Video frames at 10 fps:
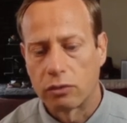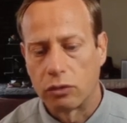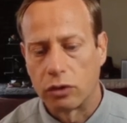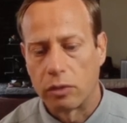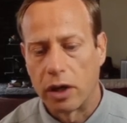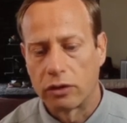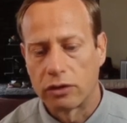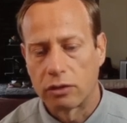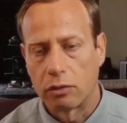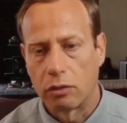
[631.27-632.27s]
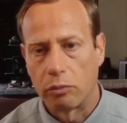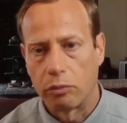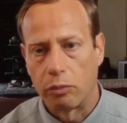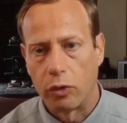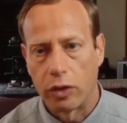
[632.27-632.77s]
with
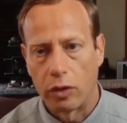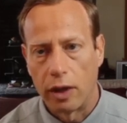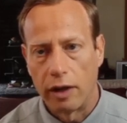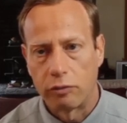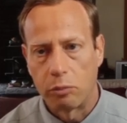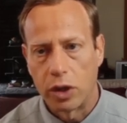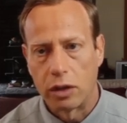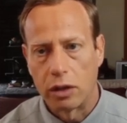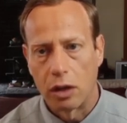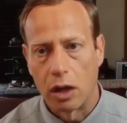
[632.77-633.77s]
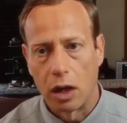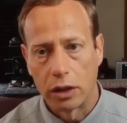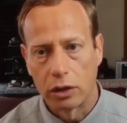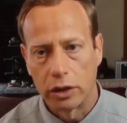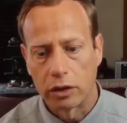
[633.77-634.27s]
the left button
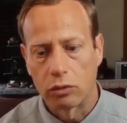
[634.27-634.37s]
unclicked.